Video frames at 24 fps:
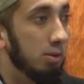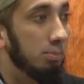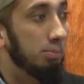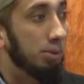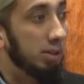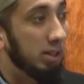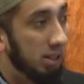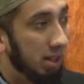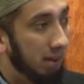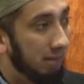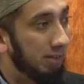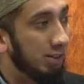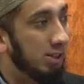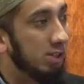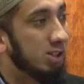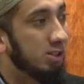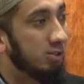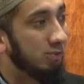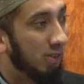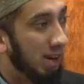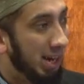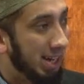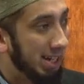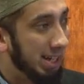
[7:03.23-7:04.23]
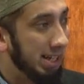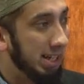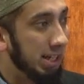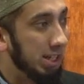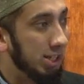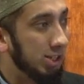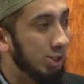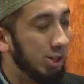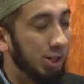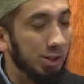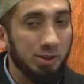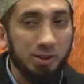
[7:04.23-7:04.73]
Believers fighting
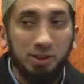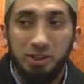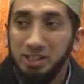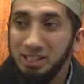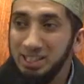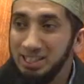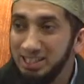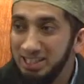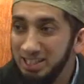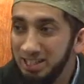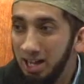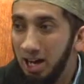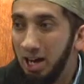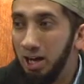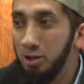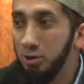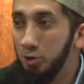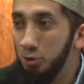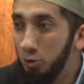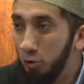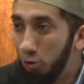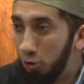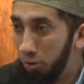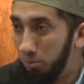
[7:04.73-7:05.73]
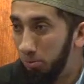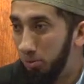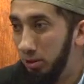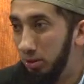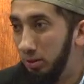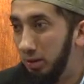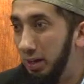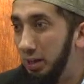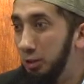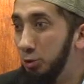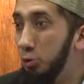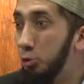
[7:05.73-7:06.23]
each other is not
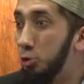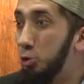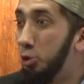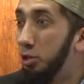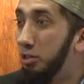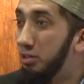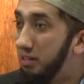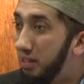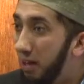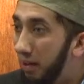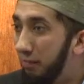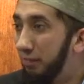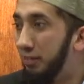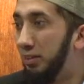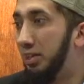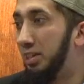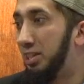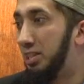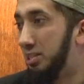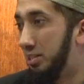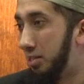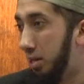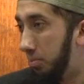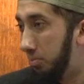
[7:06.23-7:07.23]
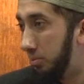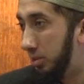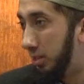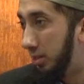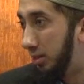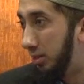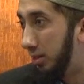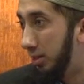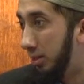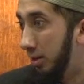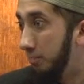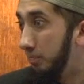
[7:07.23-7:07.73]
normal, and you should never accept
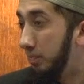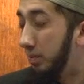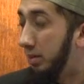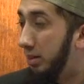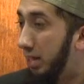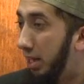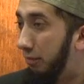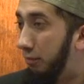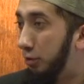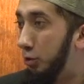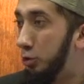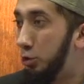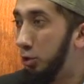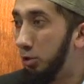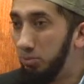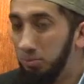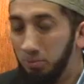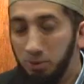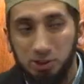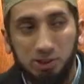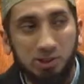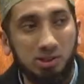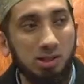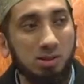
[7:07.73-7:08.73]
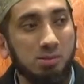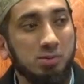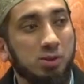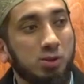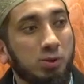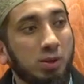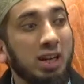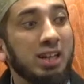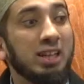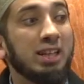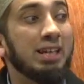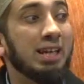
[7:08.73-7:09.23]
it. Never should Muslims
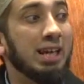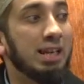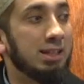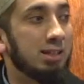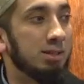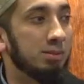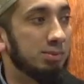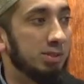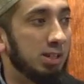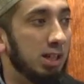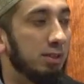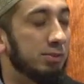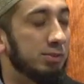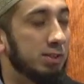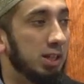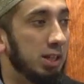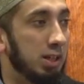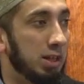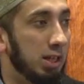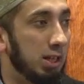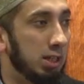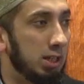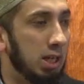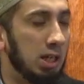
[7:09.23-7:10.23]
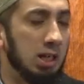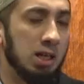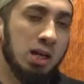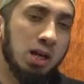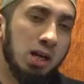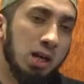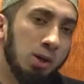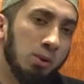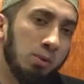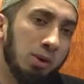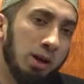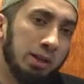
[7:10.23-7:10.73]
relegate themselves to thinking,
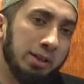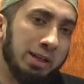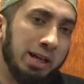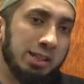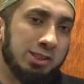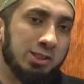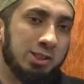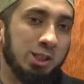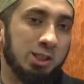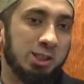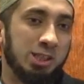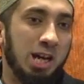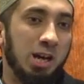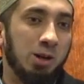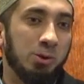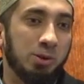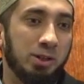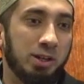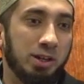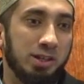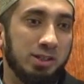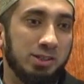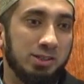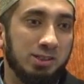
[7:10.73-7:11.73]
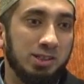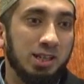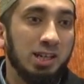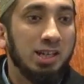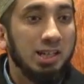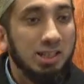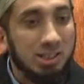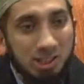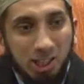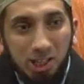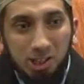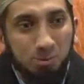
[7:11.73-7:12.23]
well, that's just how it is.
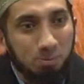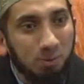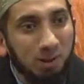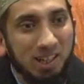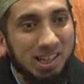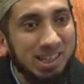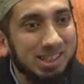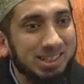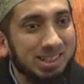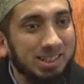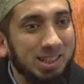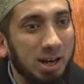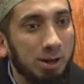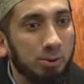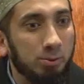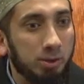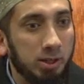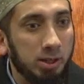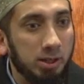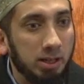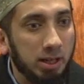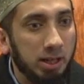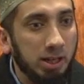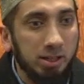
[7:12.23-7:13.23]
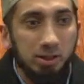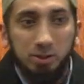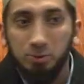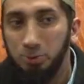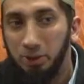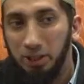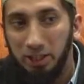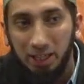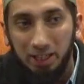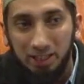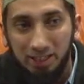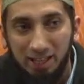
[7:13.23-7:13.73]
Just because of that word in,
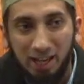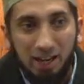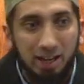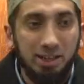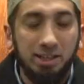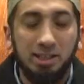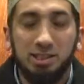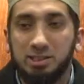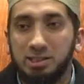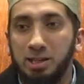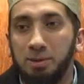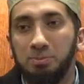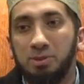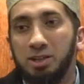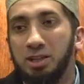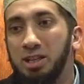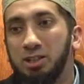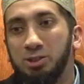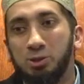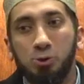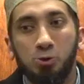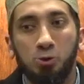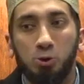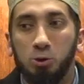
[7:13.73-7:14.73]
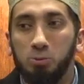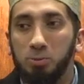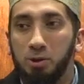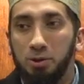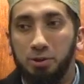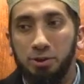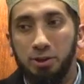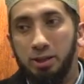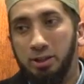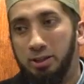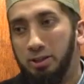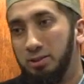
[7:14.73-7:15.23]
we cannot accept it as a normal
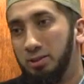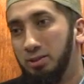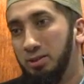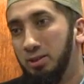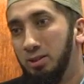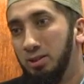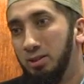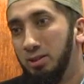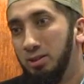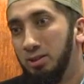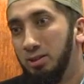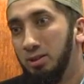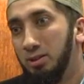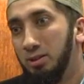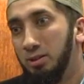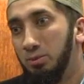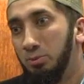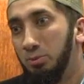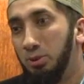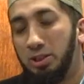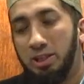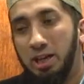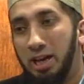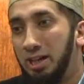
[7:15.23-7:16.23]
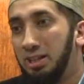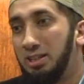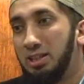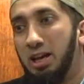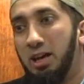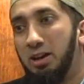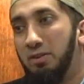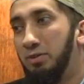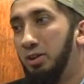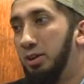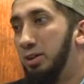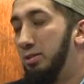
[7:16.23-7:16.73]
thing. We can't
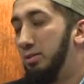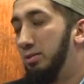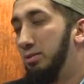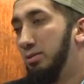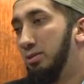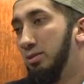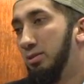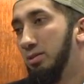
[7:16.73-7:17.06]
cave in.